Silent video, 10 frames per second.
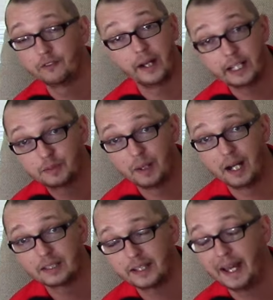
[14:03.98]

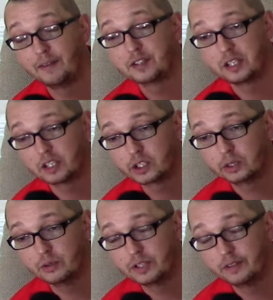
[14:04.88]
Xbox to have as an
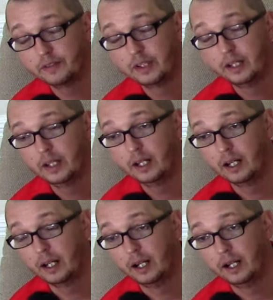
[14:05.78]
exclusive.
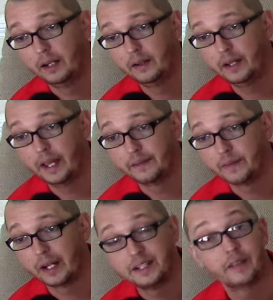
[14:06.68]
And
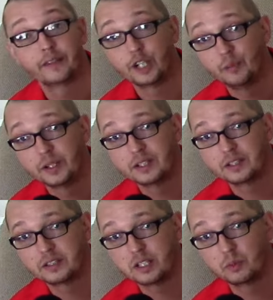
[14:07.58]
I definitely hope it gets a
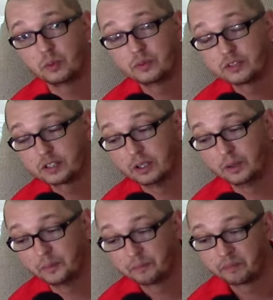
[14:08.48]
sequel.
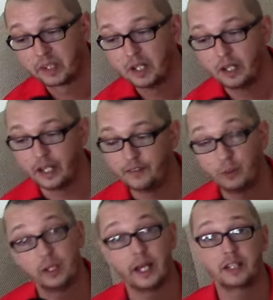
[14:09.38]
So if you
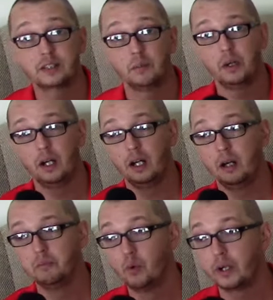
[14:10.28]
would like some
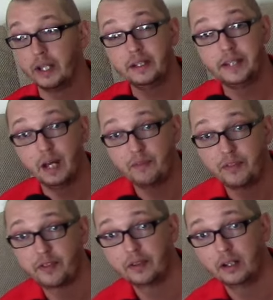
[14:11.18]
more
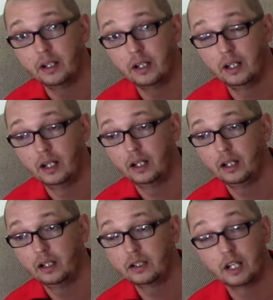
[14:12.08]
in-depth
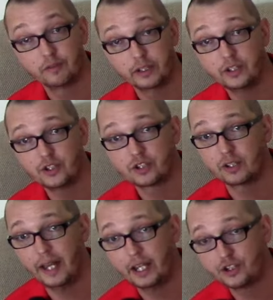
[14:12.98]
coverage
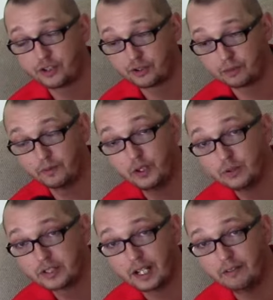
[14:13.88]
/ review
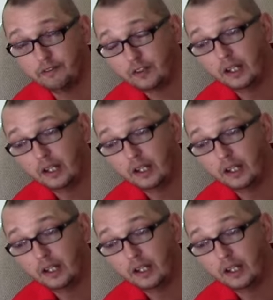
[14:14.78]
stuff,